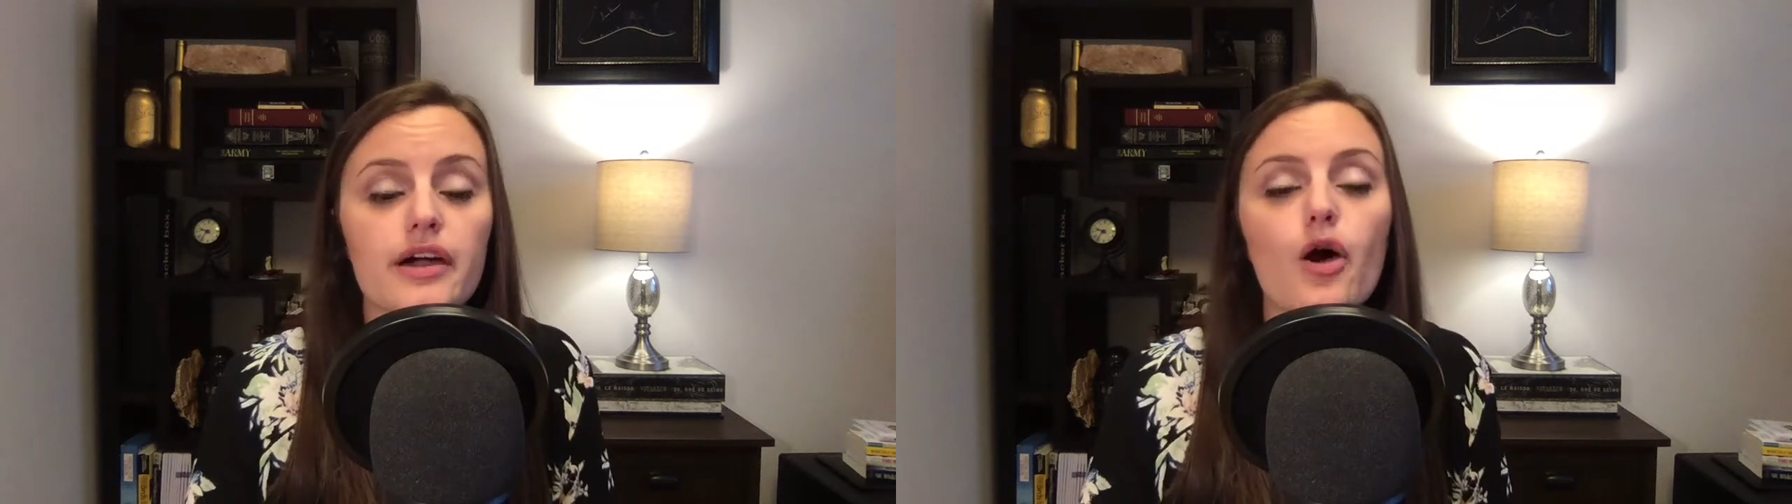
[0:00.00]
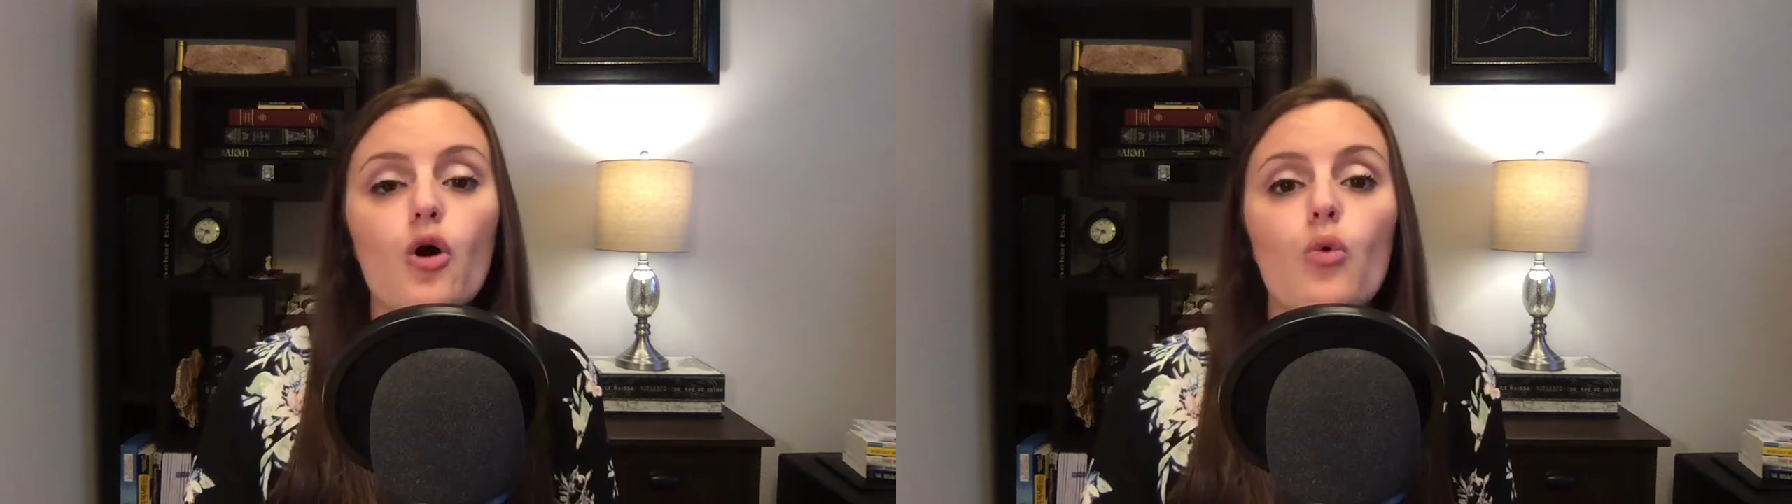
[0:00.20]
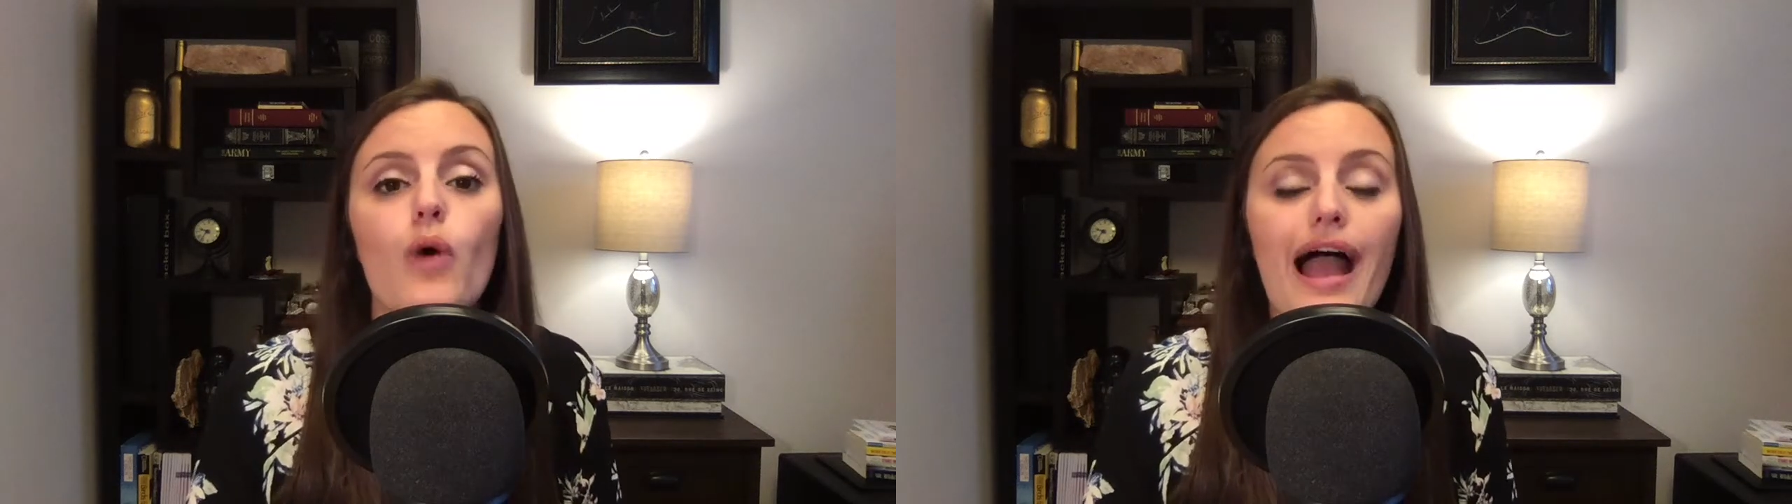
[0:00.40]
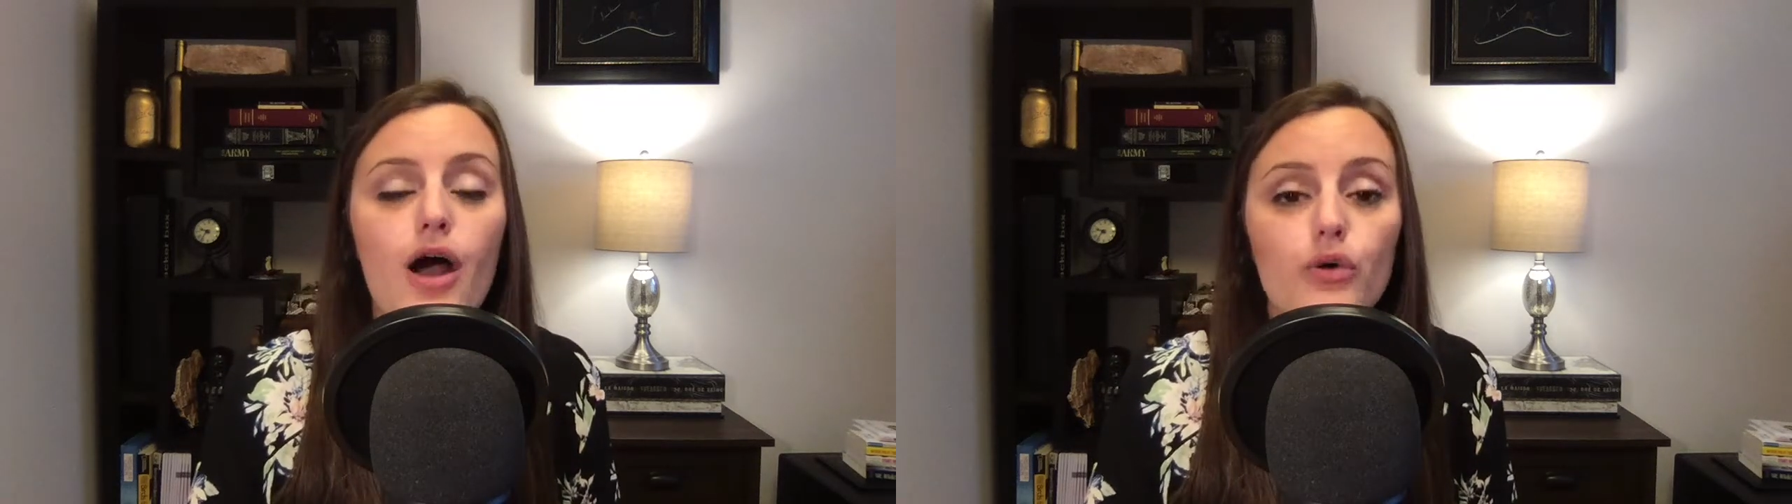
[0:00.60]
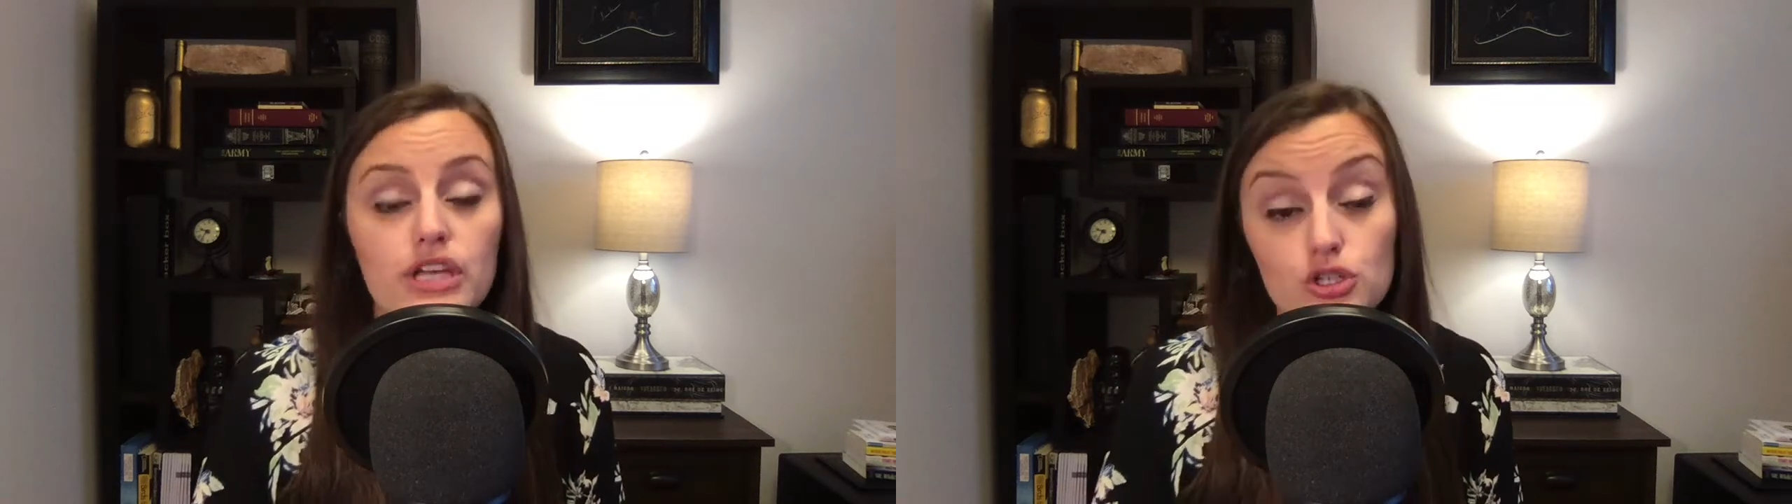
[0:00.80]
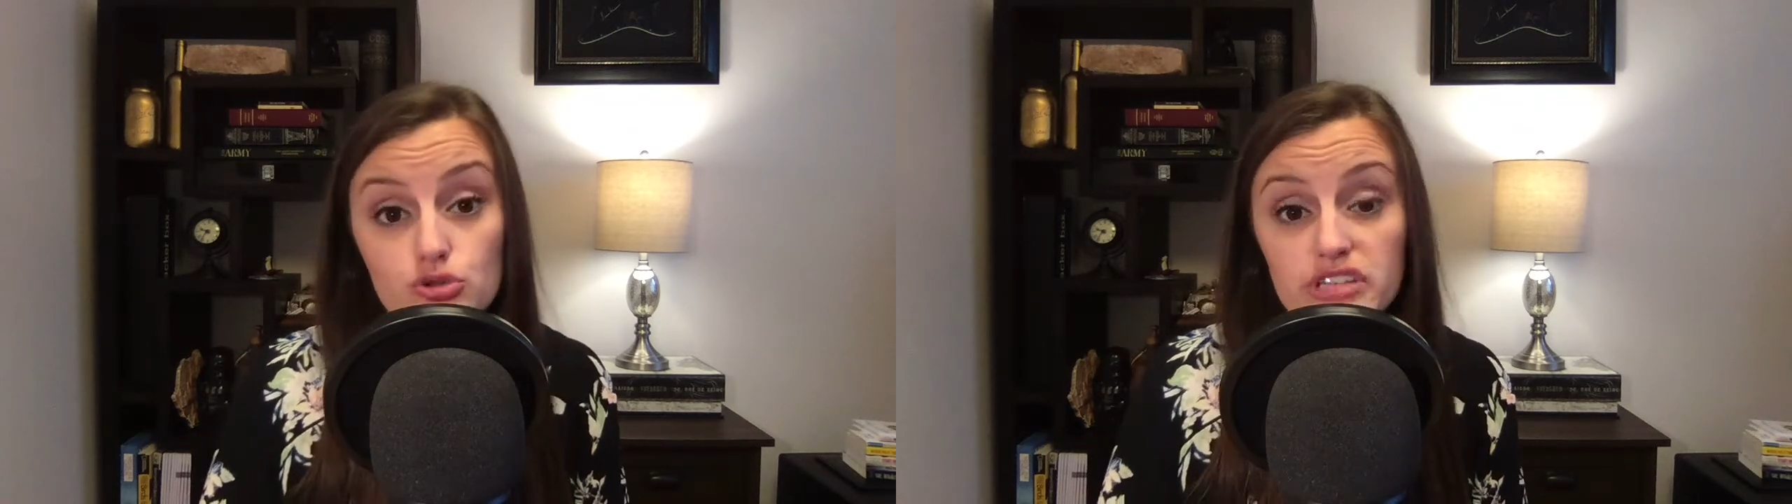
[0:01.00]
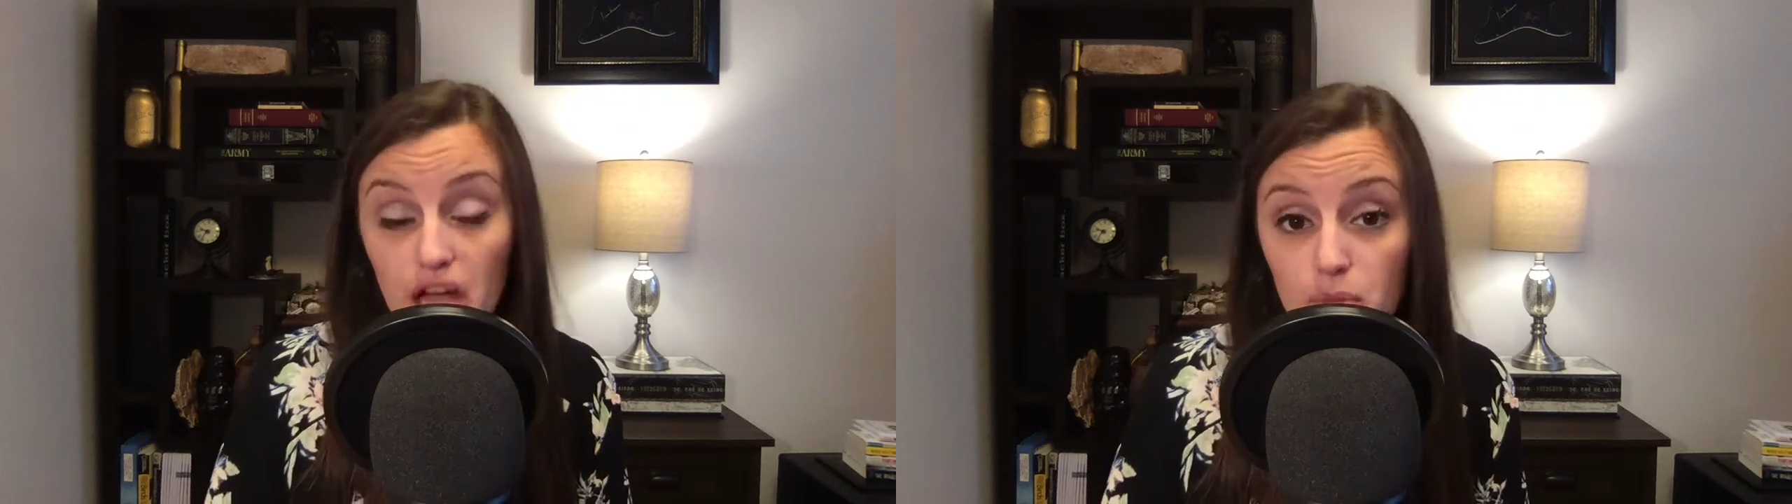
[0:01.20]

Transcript: "Oh, wow, can you tell